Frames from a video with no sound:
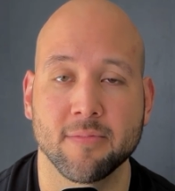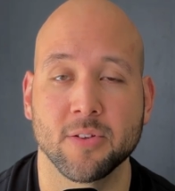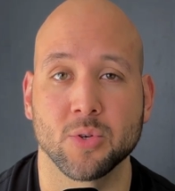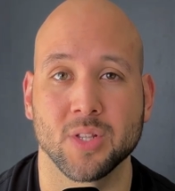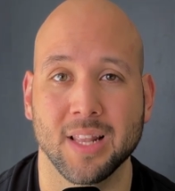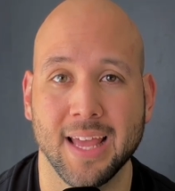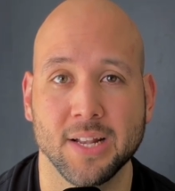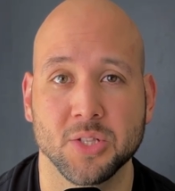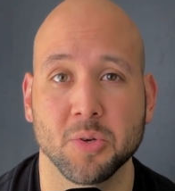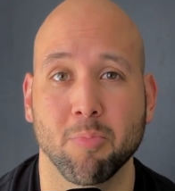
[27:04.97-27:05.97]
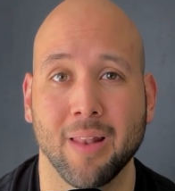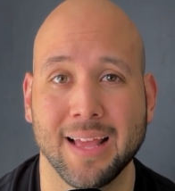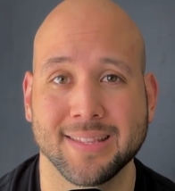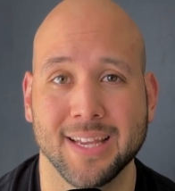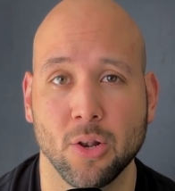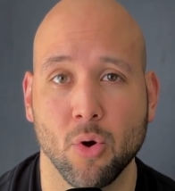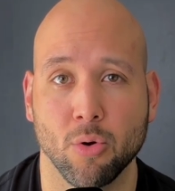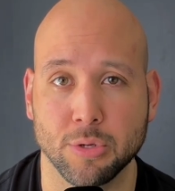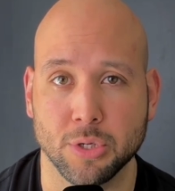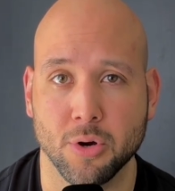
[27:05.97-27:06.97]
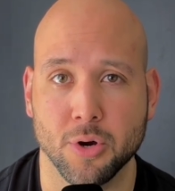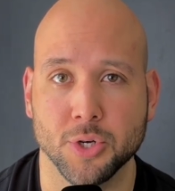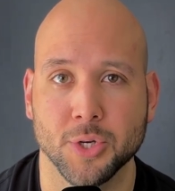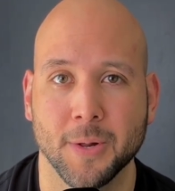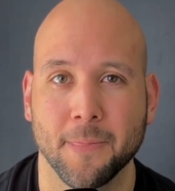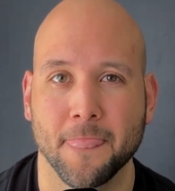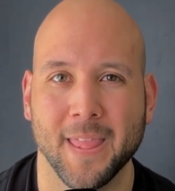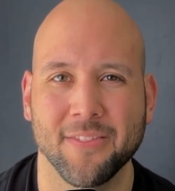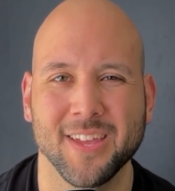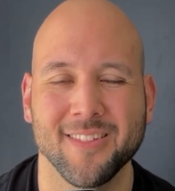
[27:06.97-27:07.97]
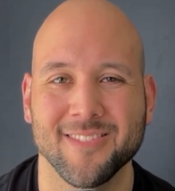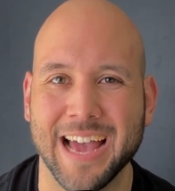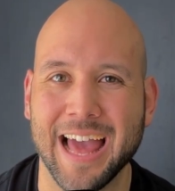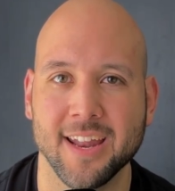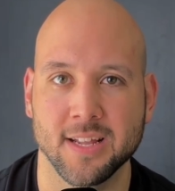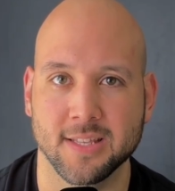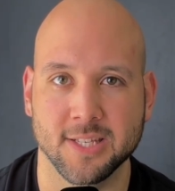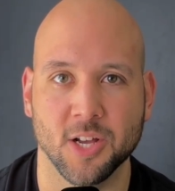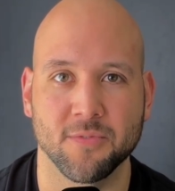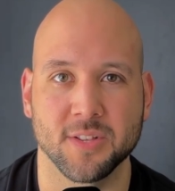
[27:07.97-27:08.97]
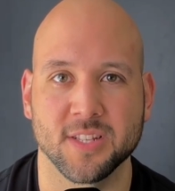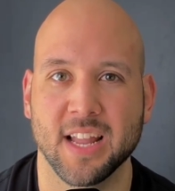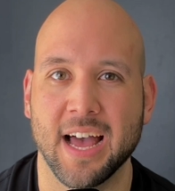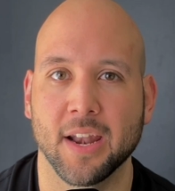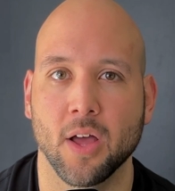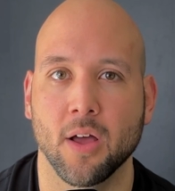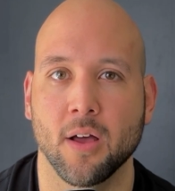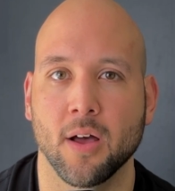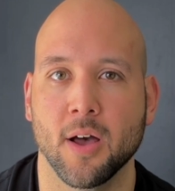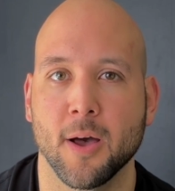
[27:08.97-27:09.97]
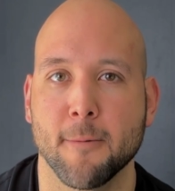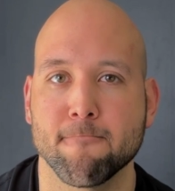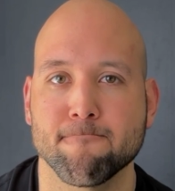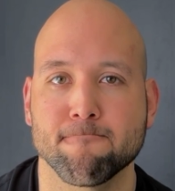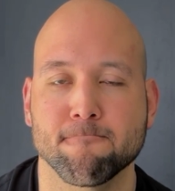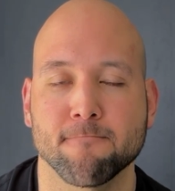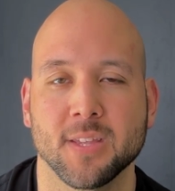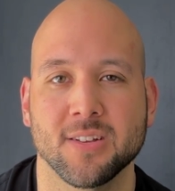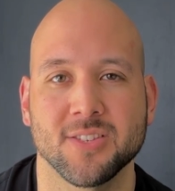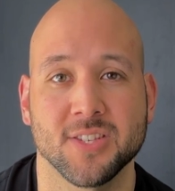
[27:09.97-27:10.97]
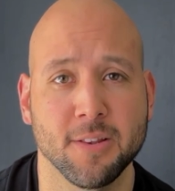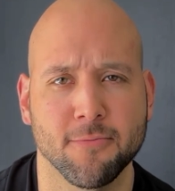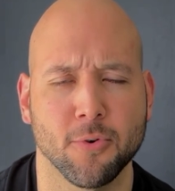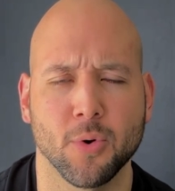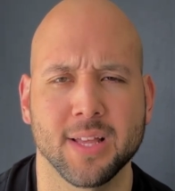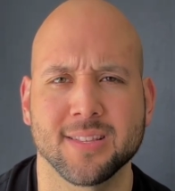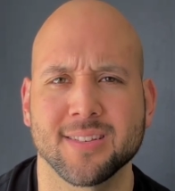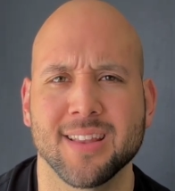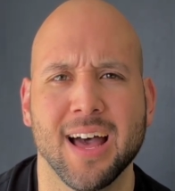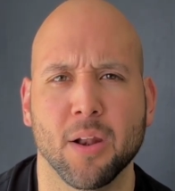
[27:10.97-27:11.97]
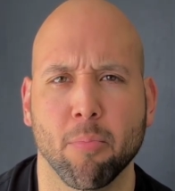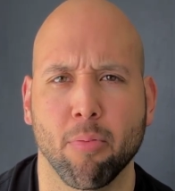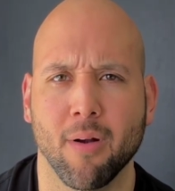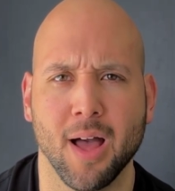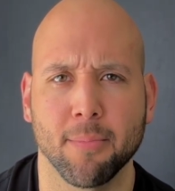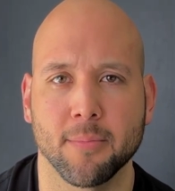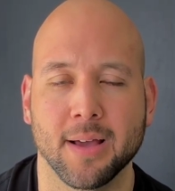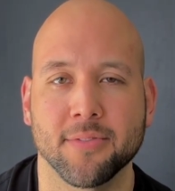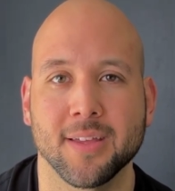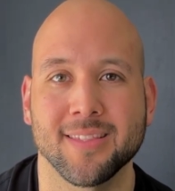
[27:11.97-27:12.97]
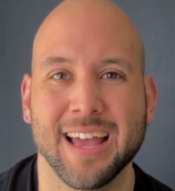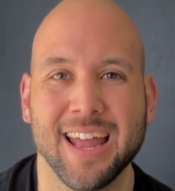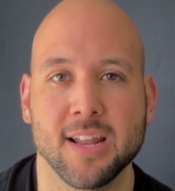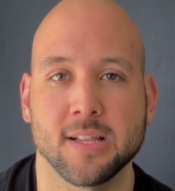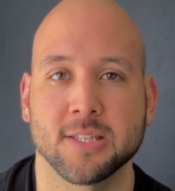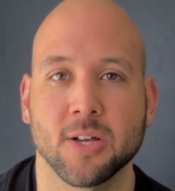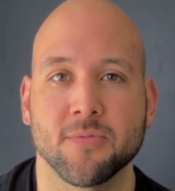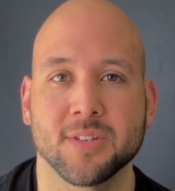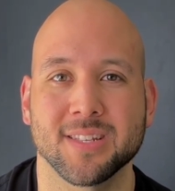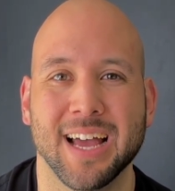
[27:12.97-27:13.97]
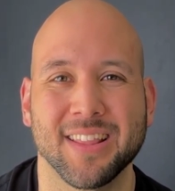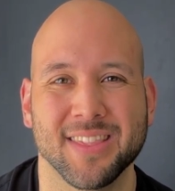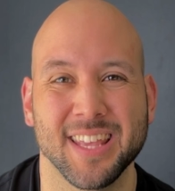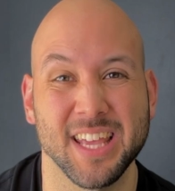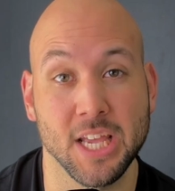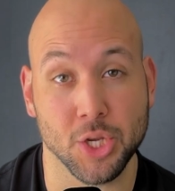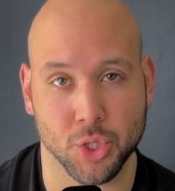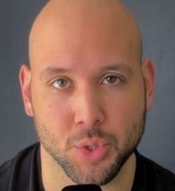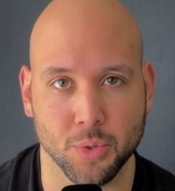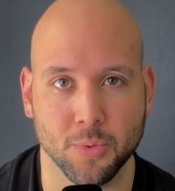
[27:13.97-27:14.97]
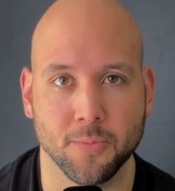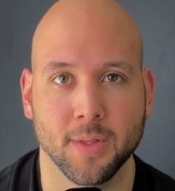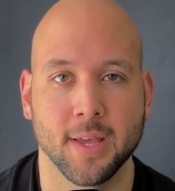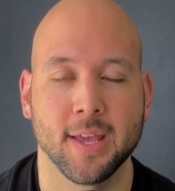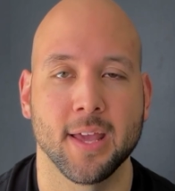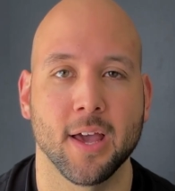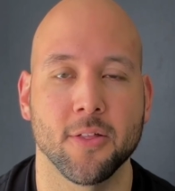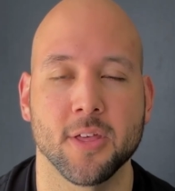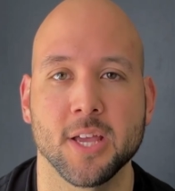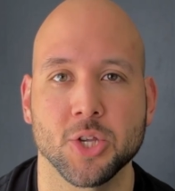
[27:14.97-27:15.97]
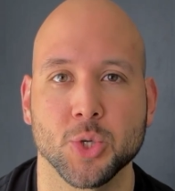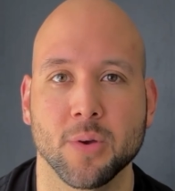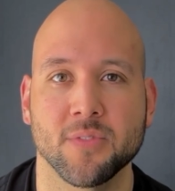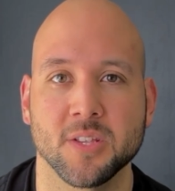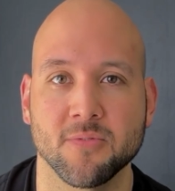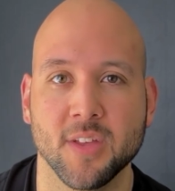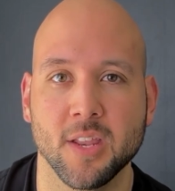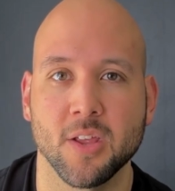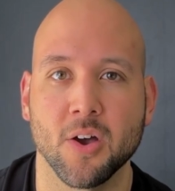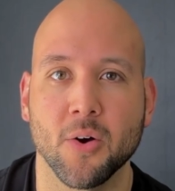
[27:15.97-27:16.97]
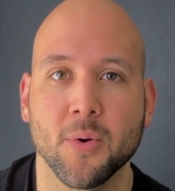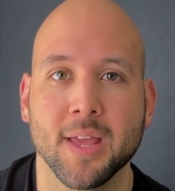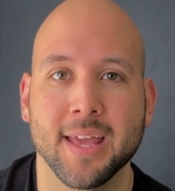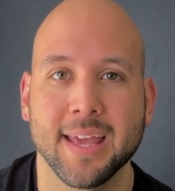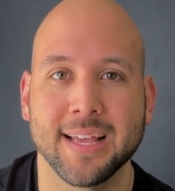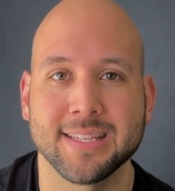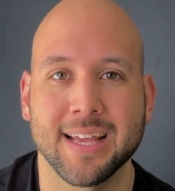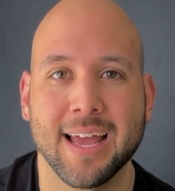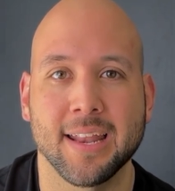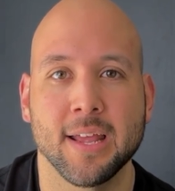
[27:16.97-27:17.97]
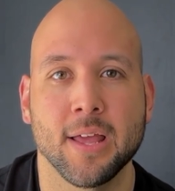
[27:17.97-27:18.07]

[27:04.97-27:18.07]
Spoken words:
feels led to plant a local church, I think that in itself is not sinful. It's not a problem. I think that in itself is not the issue. The issue of this video is that